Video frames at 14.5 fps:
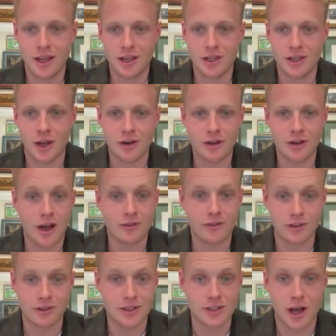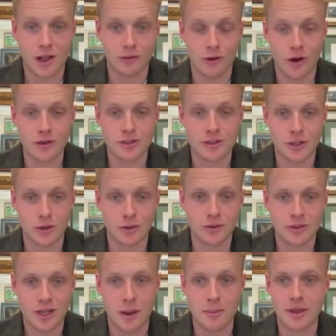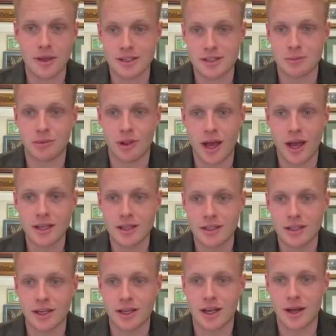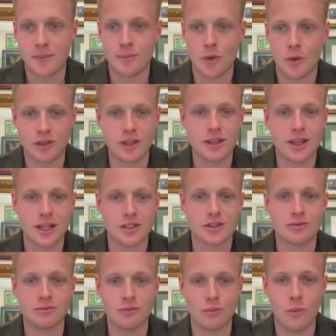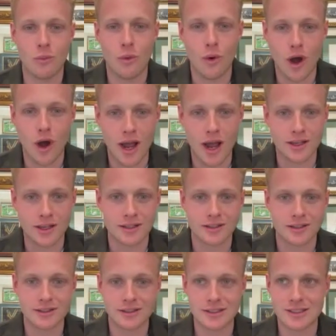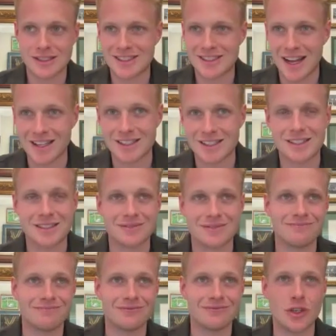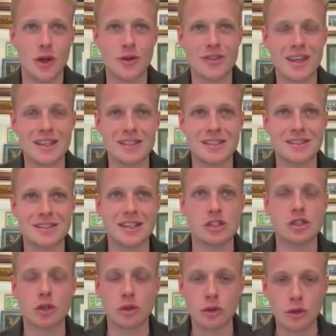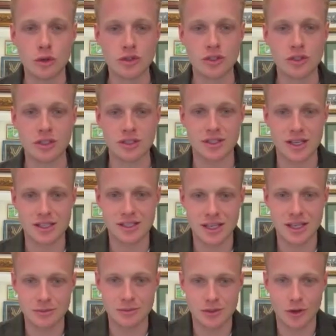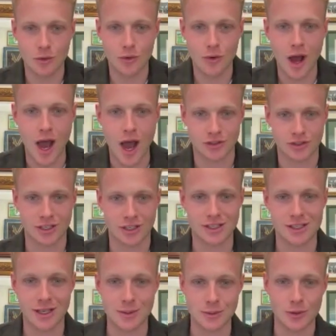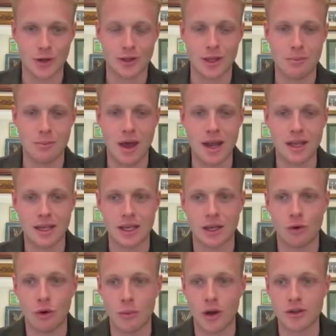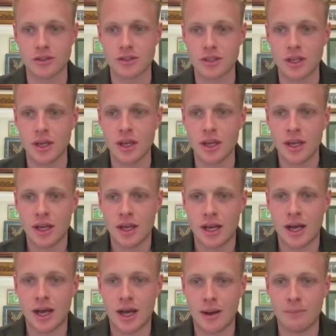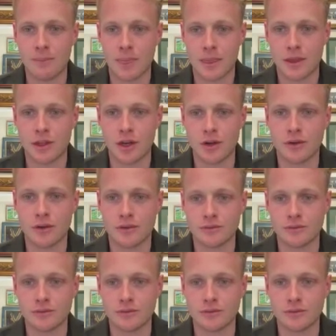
after the sale of Rosehill coming into play. I think that's why such, these solutions, they seem so rushed, and it seems like panicking almost. Um, you know,